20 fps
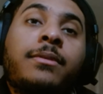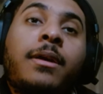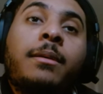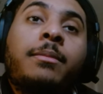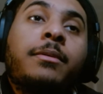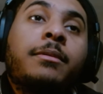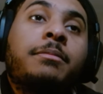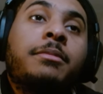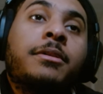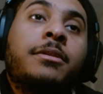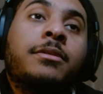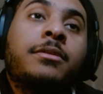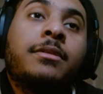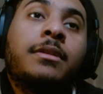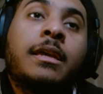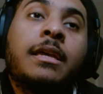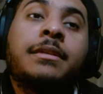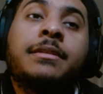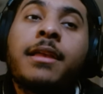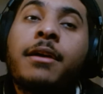wrap up here, dude.
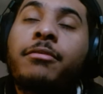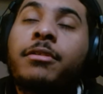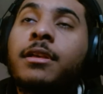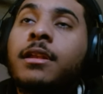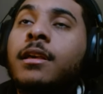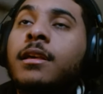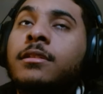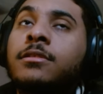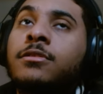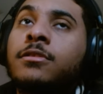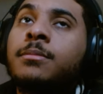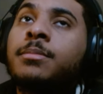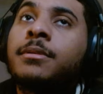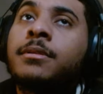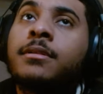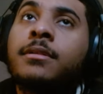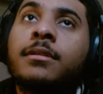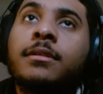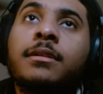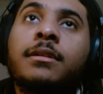He's never gonna get supered.
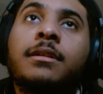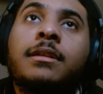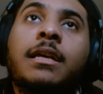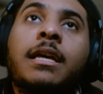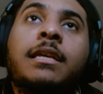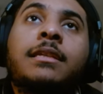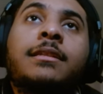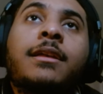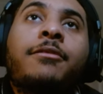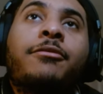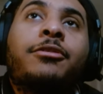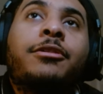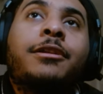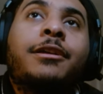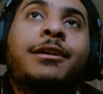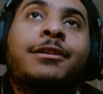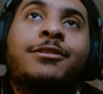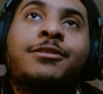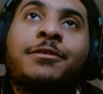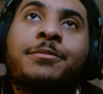He's never gonna
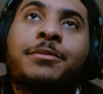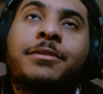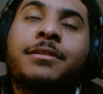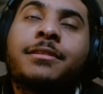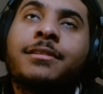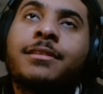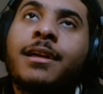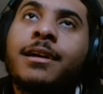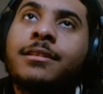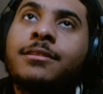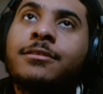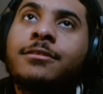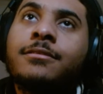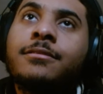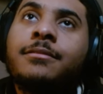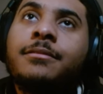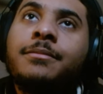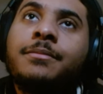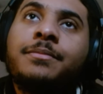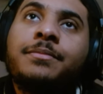get supered in slot 2.
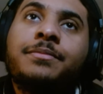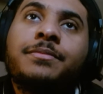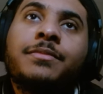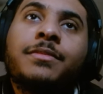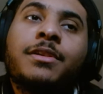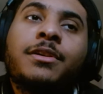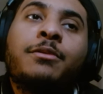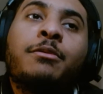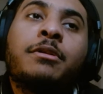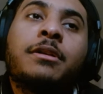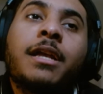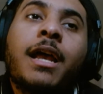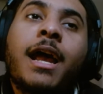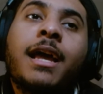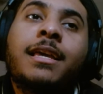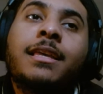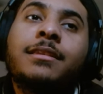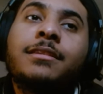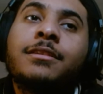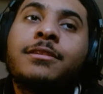Which I
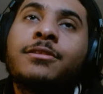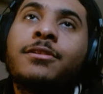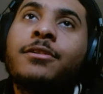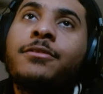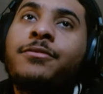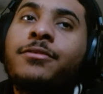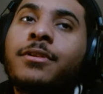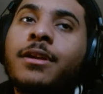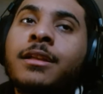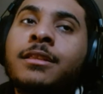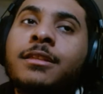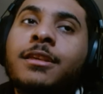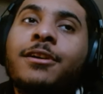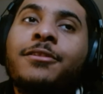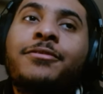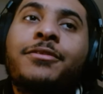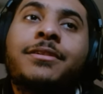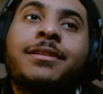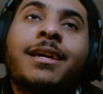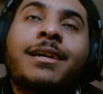guess is good for
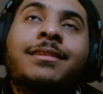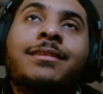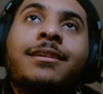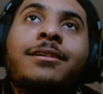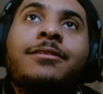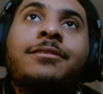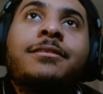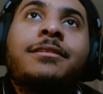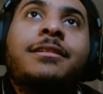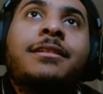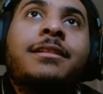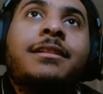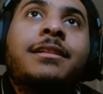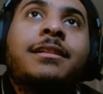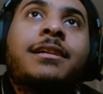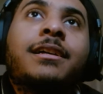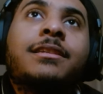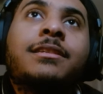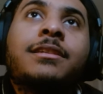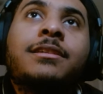TEQ
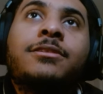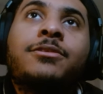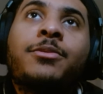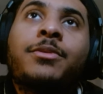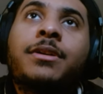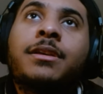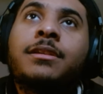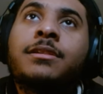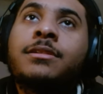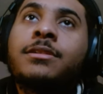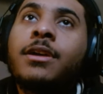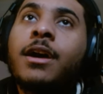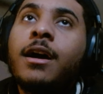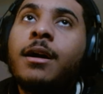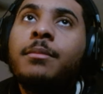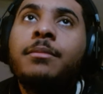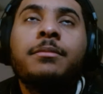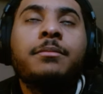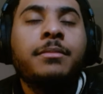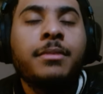because he's doing his
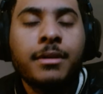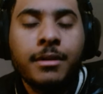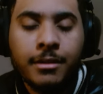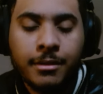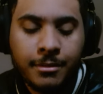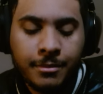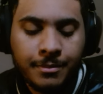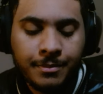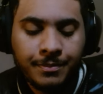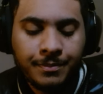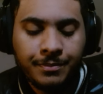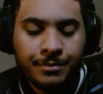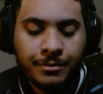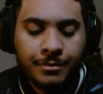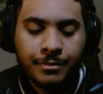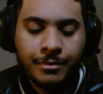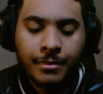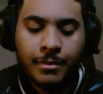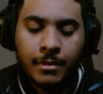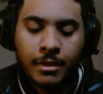job, but
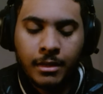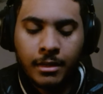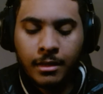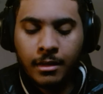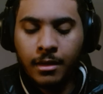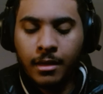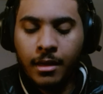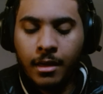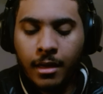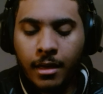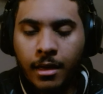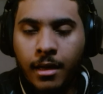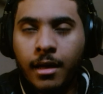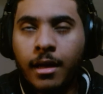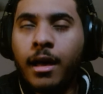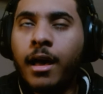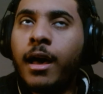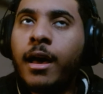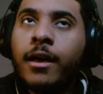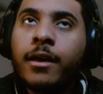
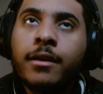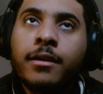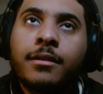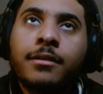yeah.